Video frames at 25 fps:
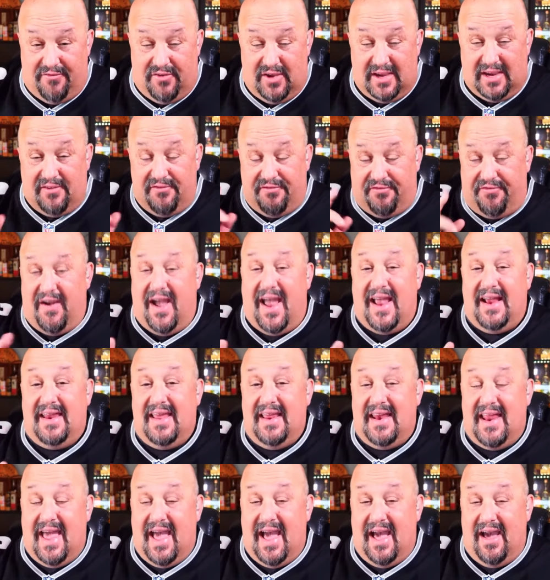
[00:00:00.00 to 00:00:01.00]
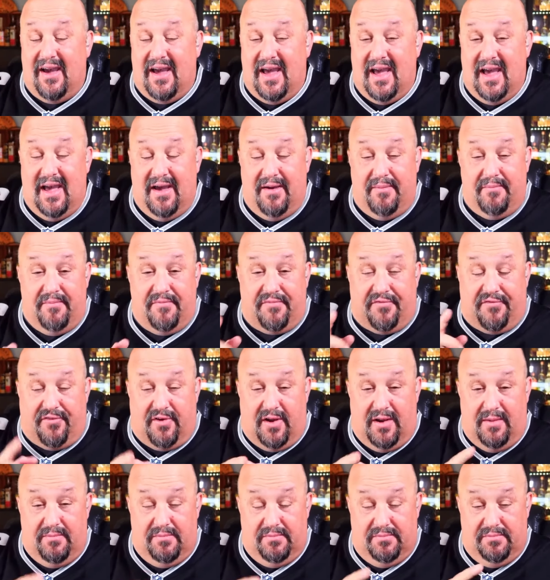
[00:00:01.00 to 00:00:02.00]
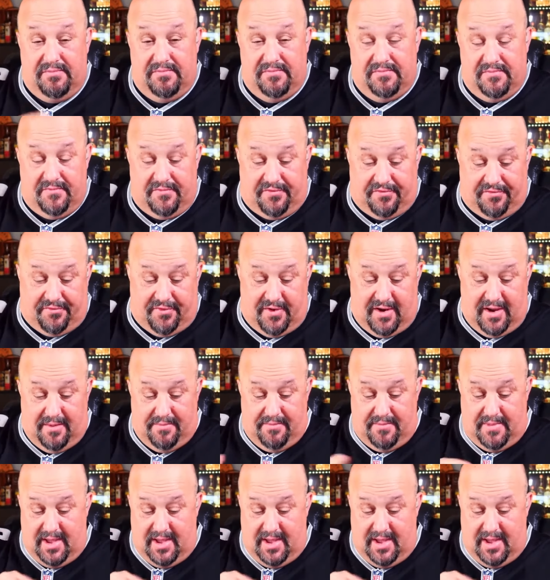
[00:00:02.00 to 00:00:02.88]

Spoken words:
If you can find it from La